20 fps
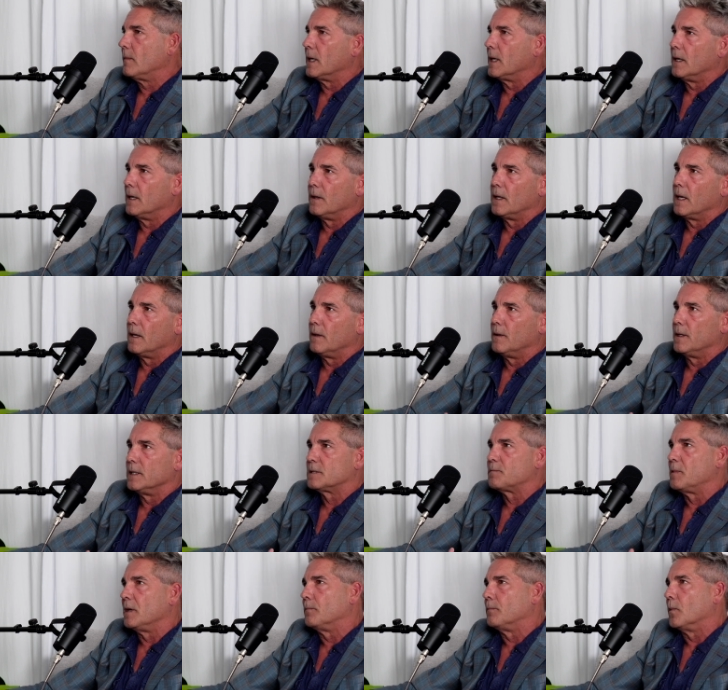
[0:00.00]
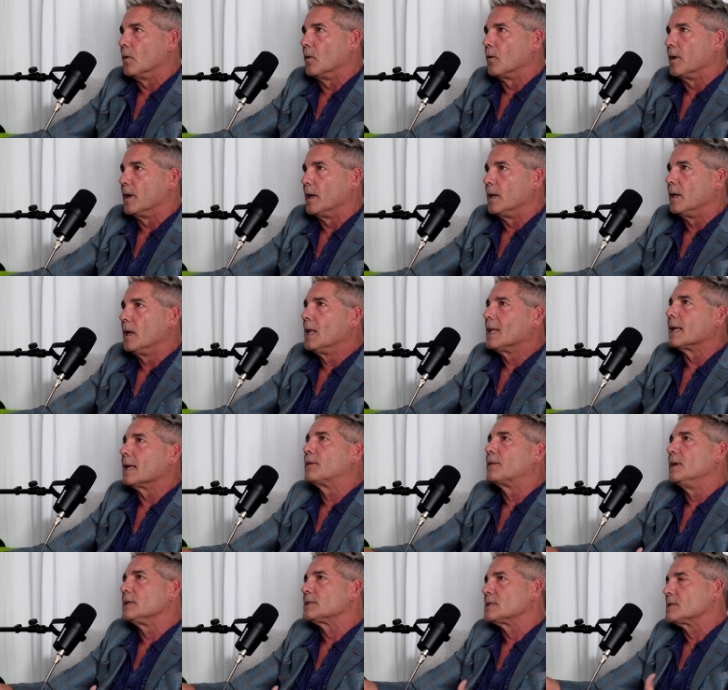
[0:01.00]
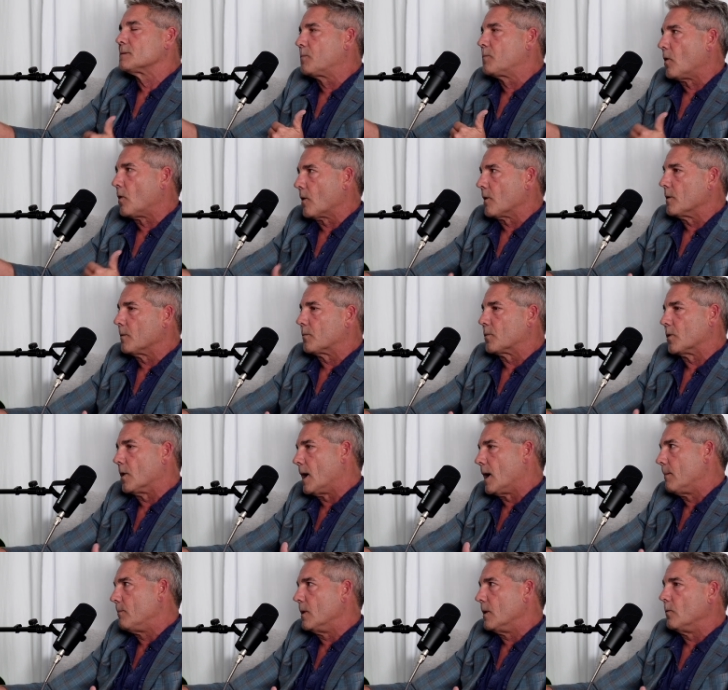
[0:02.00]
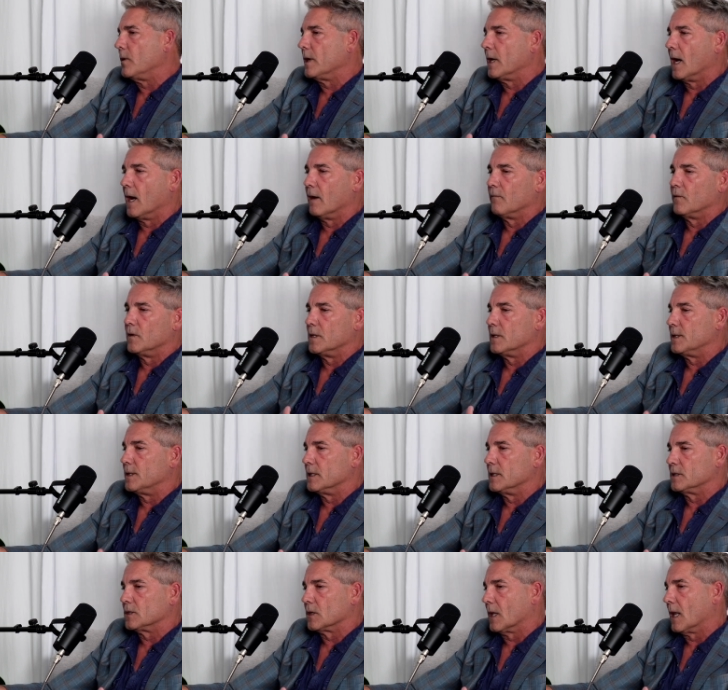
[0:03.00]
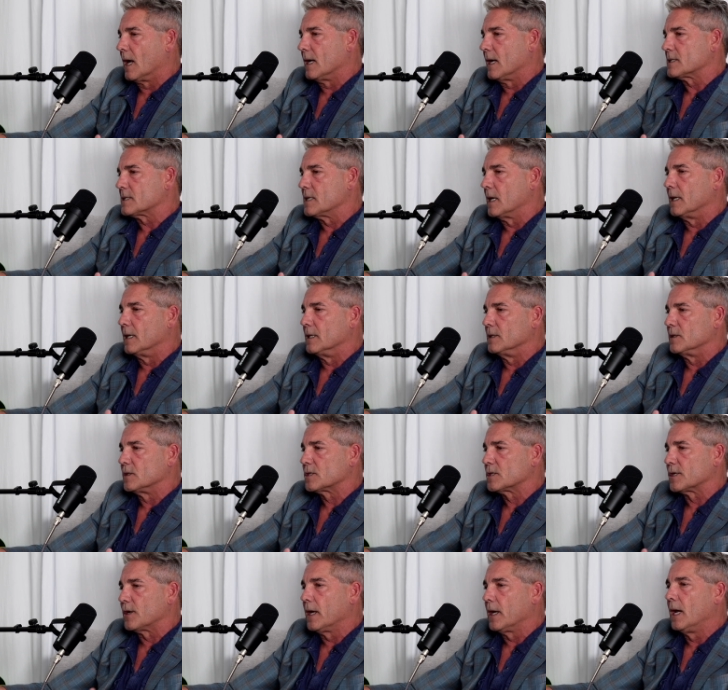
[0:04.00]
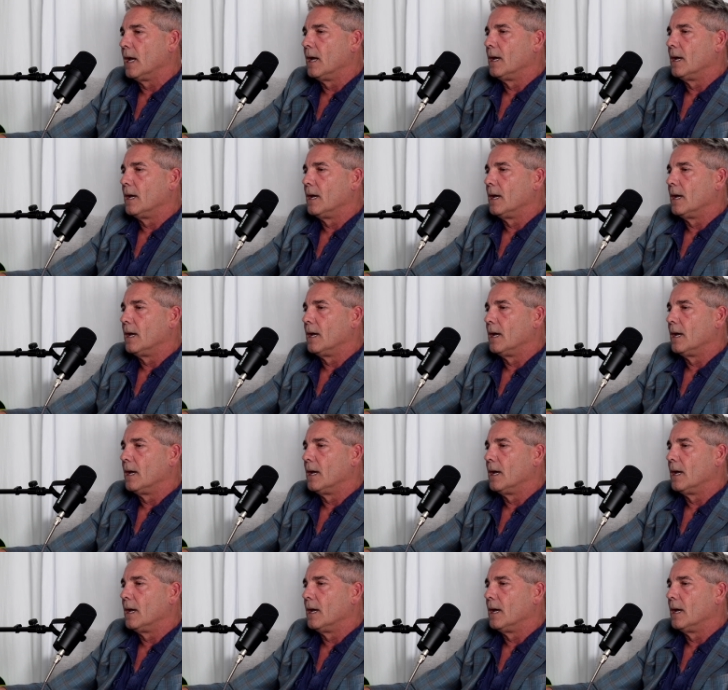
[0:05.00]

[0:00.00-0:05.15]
And these people that, this is part of the problem that we have in the digital asset industry,